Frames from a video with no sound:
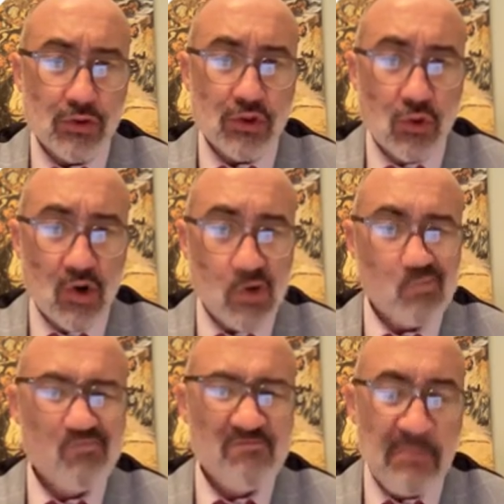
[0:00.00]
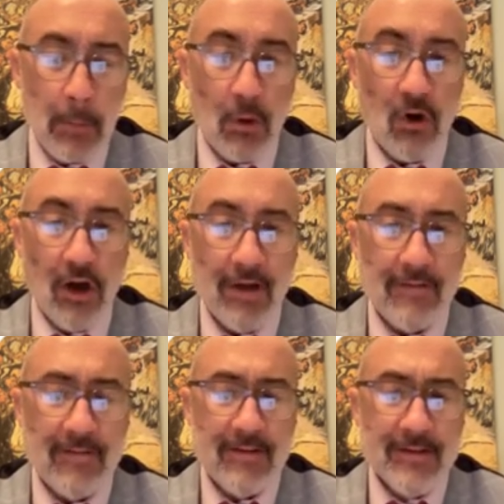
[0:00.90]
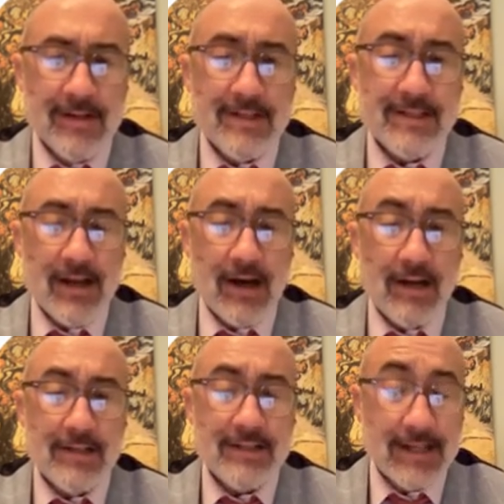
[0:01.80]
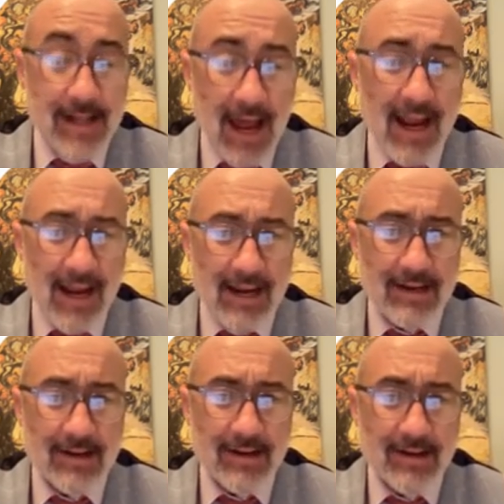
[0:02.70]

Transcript: store on uh, today.